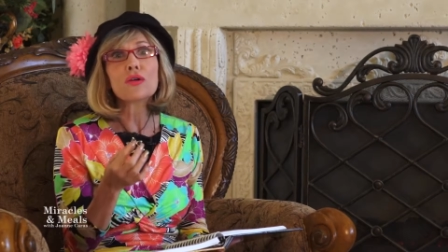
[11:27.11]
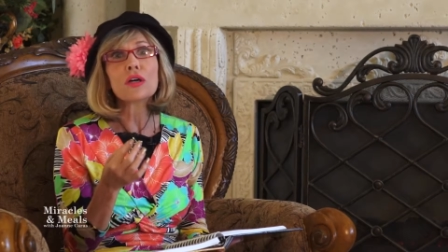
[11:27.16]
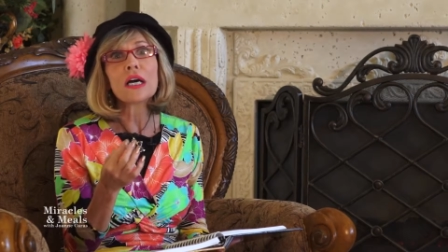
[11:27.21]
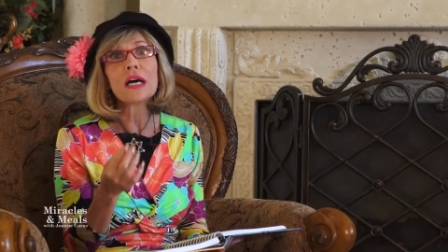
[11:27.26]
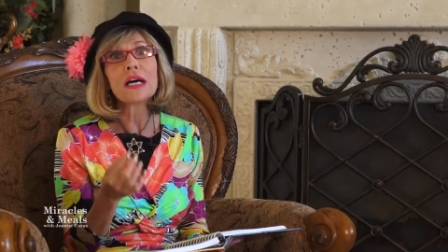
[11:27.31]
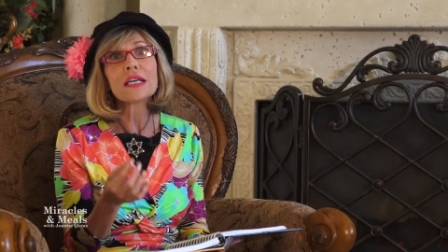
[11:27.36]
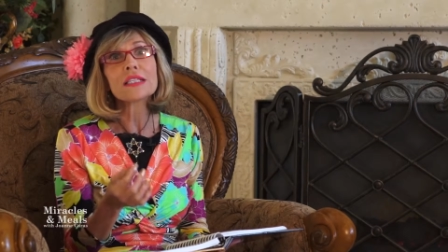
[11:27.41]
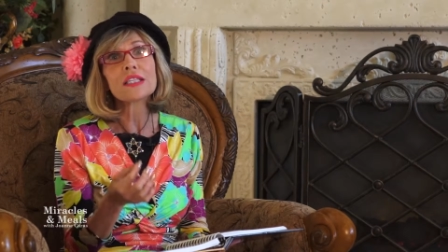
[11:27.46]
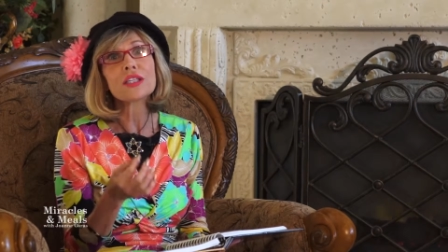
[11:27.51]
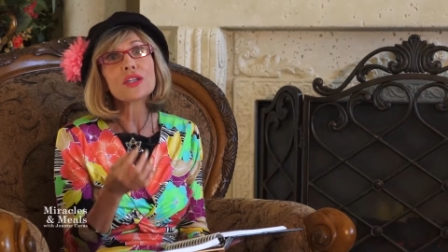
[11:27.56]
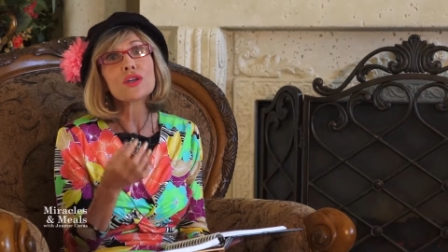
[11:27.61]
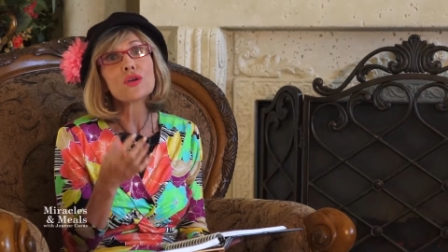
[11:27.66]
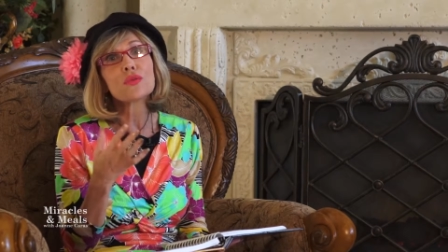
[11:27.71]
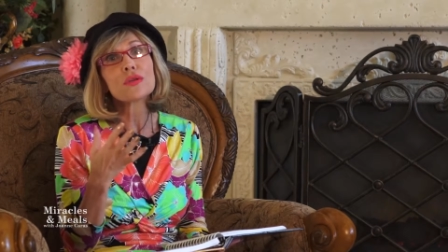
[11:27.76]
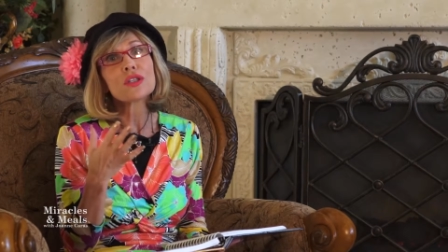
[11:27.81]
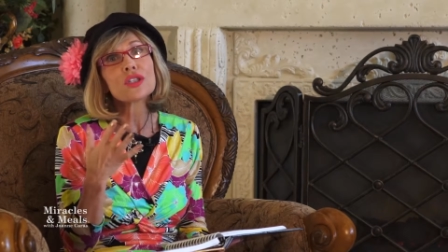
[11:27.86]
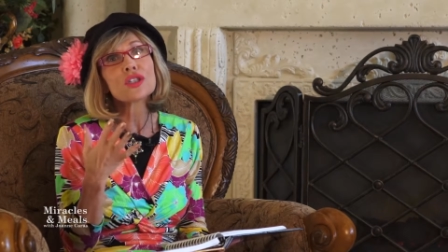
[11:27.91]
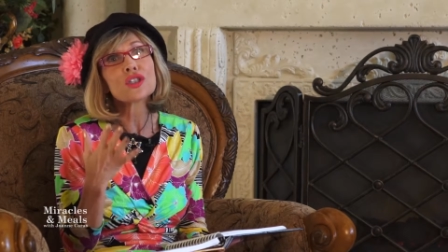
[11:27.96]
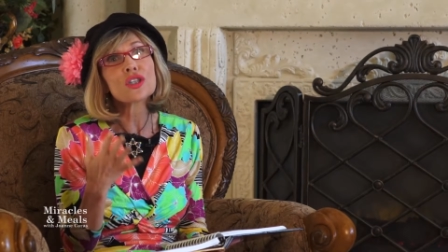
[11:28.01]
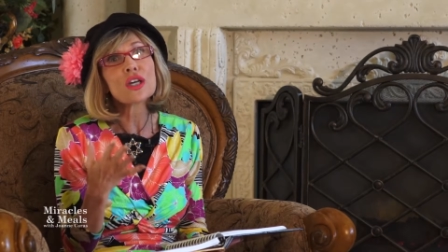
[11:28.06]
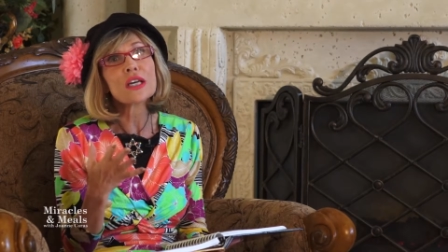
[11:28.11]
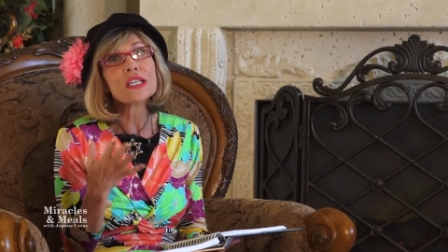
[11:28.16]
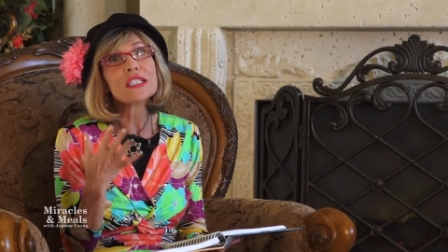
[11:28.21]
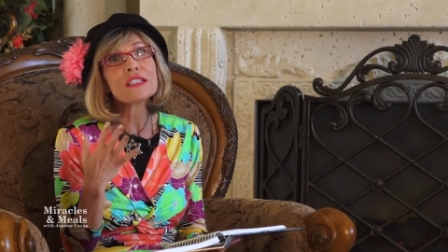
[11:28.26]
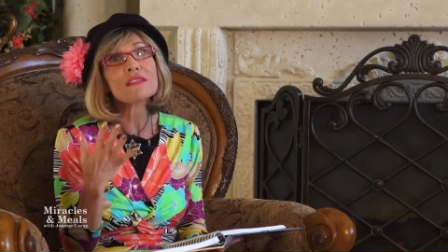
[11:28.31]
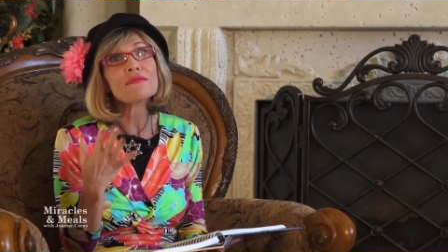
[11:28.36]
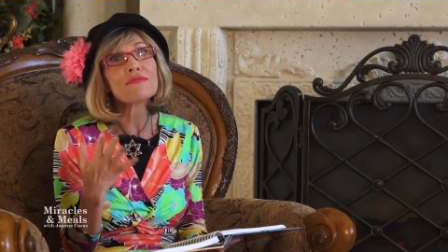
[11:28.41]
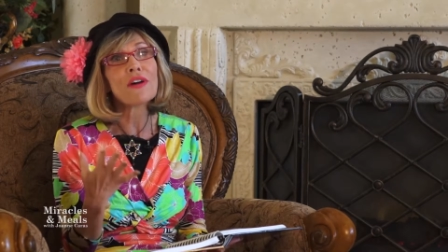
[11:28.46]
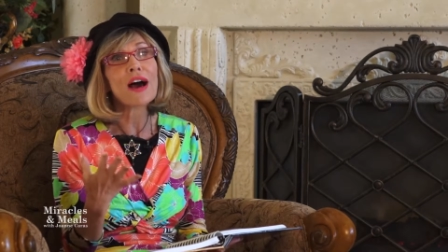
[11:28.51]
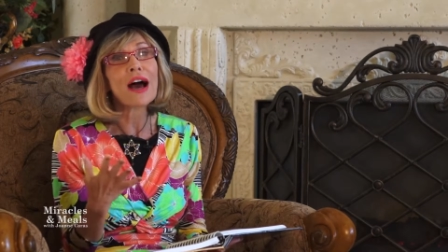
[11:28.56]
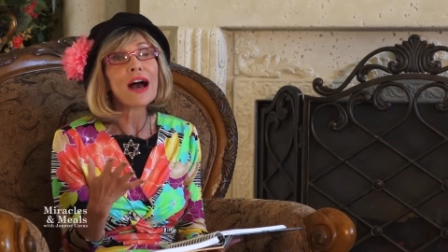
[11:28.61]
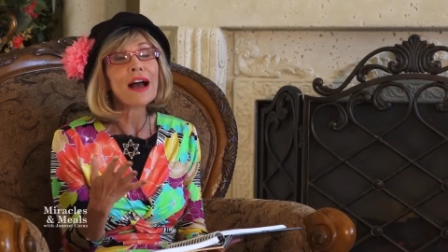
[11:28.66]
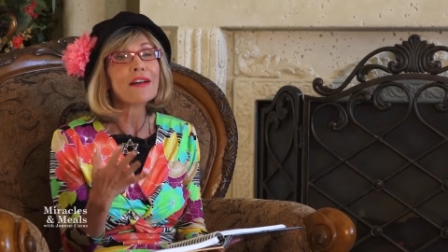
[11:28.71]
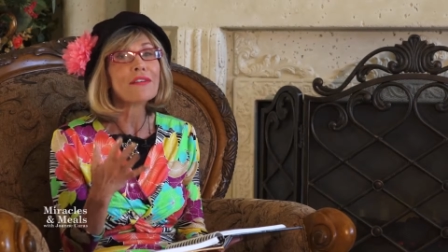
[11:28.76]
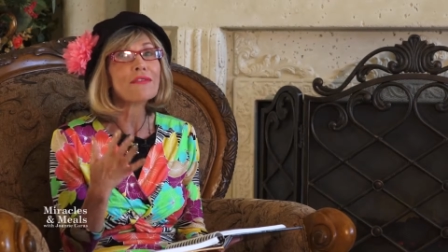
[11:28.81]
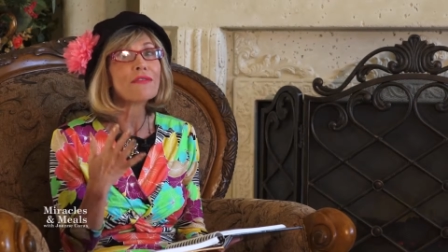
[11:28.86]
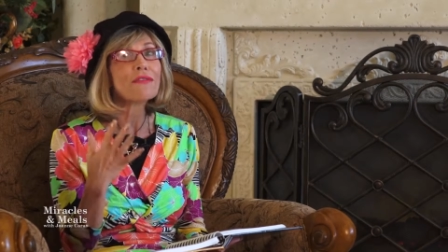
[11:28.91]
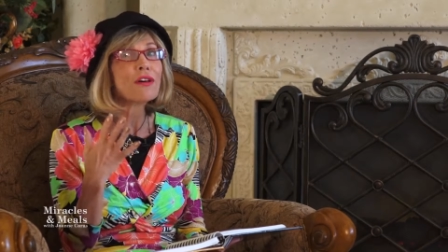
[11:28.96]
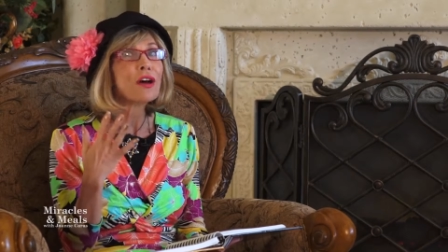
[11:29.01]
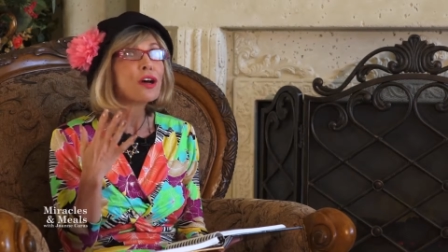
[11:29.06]
cousin who was just
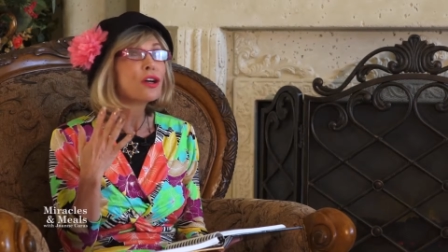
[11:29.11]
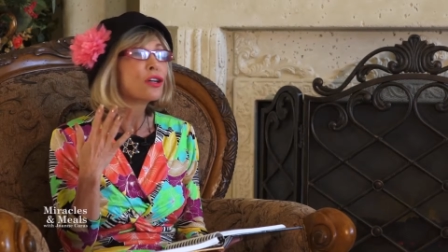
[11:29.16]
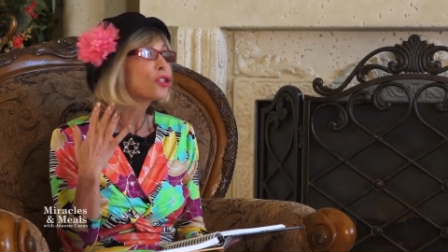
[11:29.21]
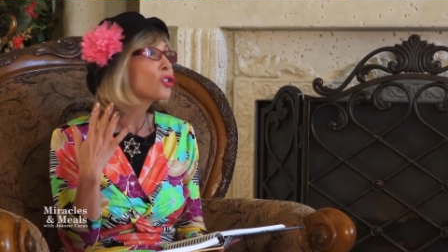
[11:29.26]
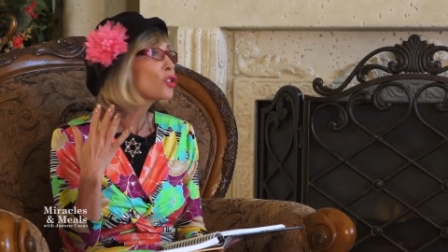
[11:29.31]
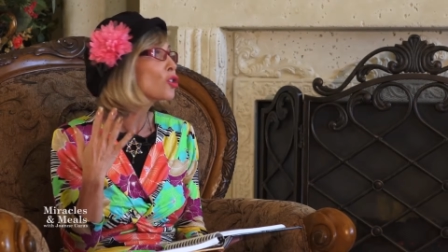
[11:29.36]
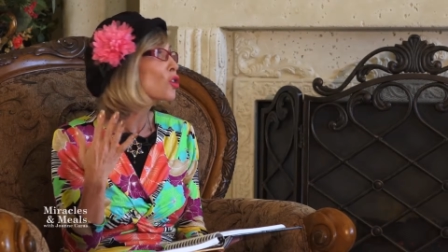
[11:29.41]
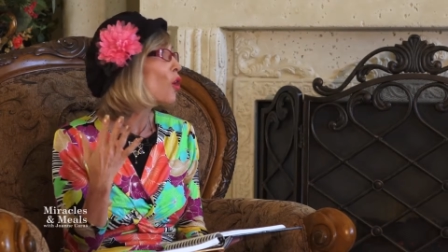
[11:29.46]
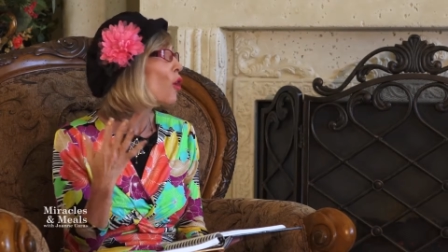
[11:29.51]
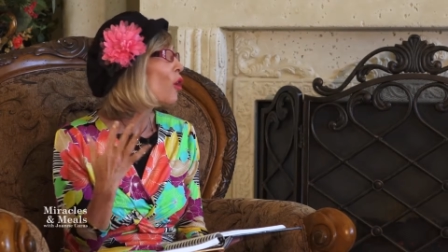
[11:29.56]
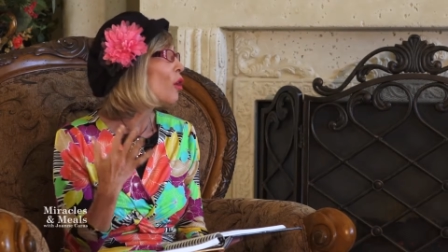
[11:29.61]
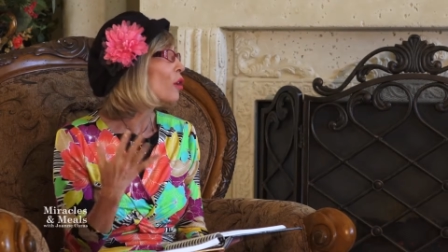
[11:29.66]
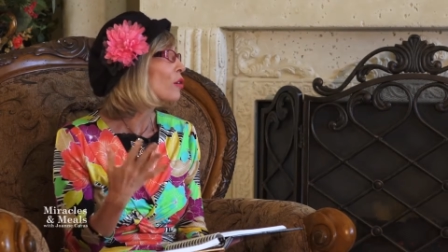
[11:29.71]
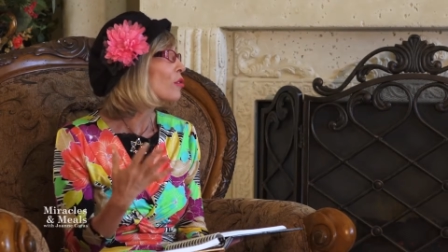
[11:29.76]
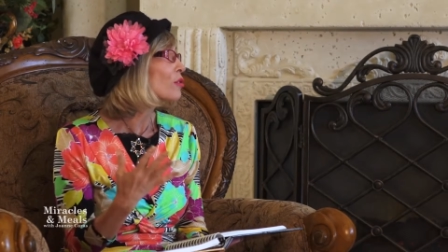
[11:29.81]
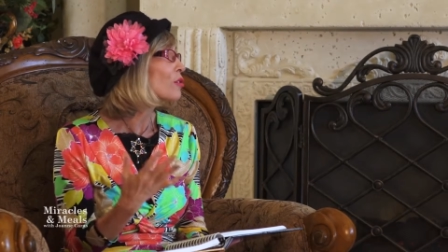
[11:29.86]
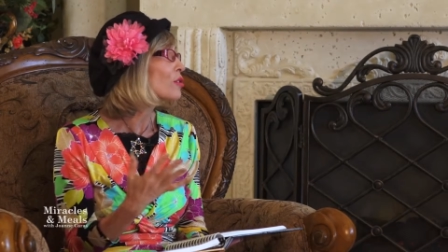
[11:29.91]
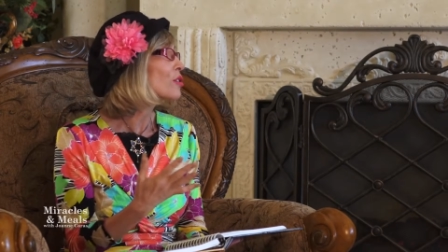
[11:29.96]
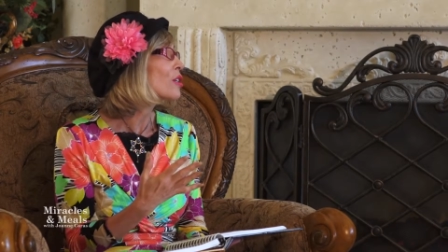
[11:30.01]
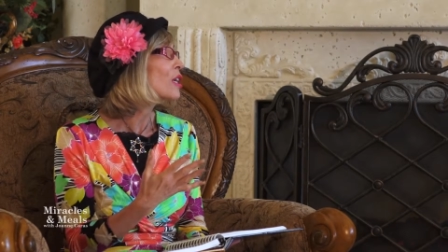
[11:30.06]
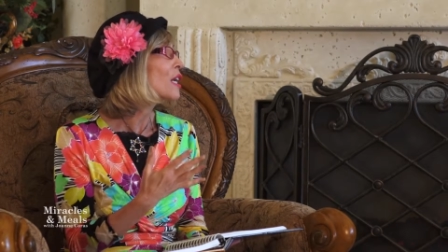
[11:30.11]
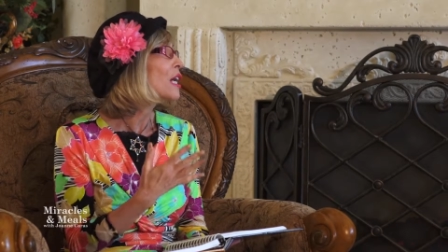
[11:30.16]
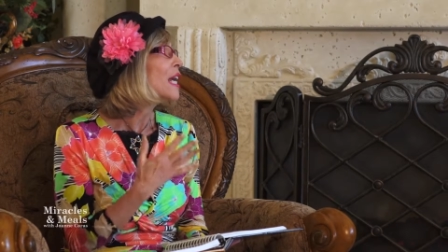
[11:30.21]
five, Charles,